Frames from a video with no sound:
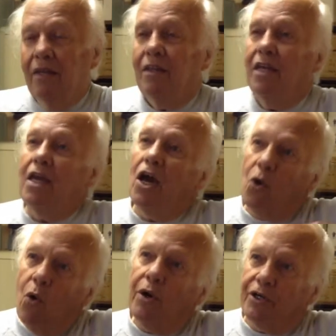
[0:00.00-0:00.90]
he got
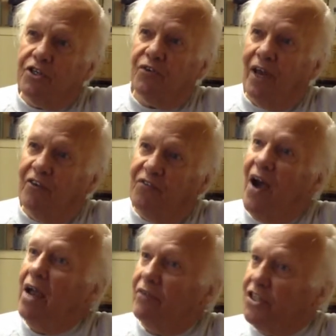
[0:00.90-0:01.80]
orders for like
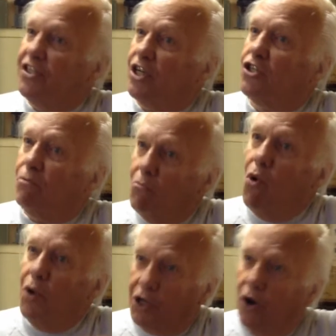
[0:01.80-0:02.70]
5 or 6
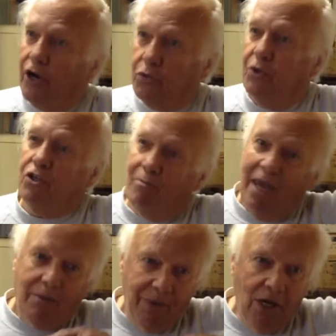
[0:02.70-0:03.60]
more karts. Would you
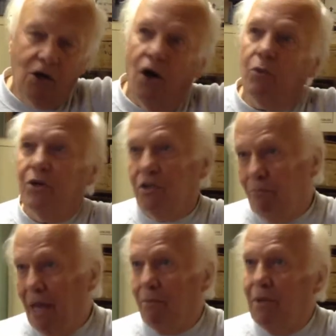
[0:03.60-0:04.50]
make me a kart? Would you
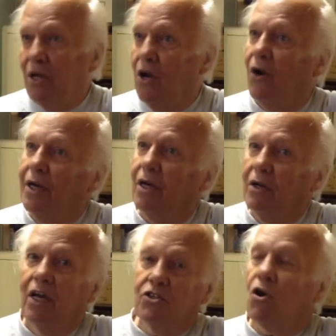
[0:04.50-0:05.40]
make me a kart?
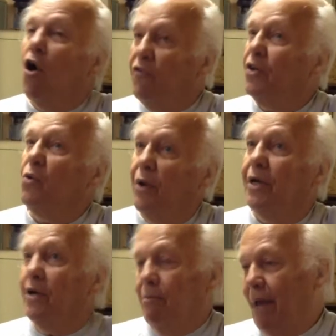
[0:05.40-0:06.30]
So over the
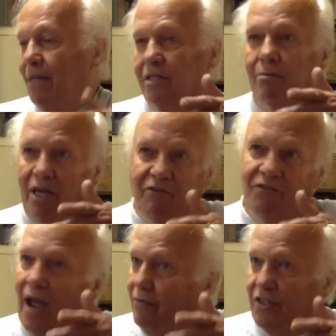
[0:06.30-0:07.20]
winter he made something like
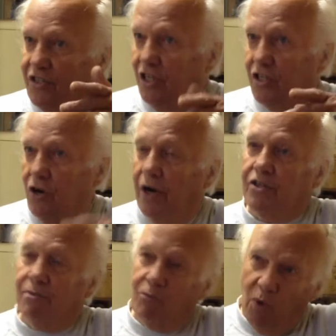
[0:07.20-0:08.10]
5 or 6
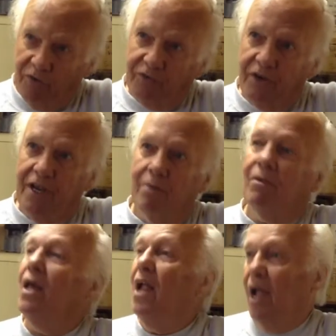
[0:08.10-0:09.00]
karts, one for
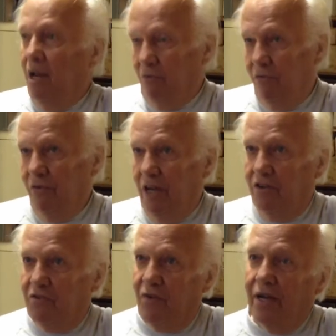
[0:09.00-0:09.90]
him and
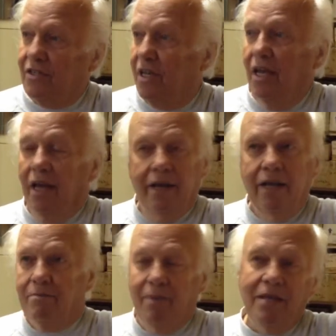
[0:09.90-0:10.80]
his friends. And
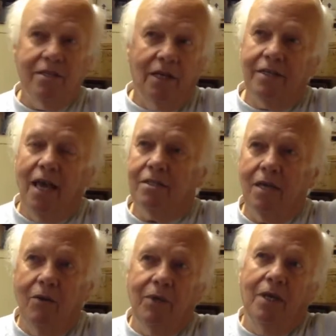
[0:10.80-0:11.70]
that's how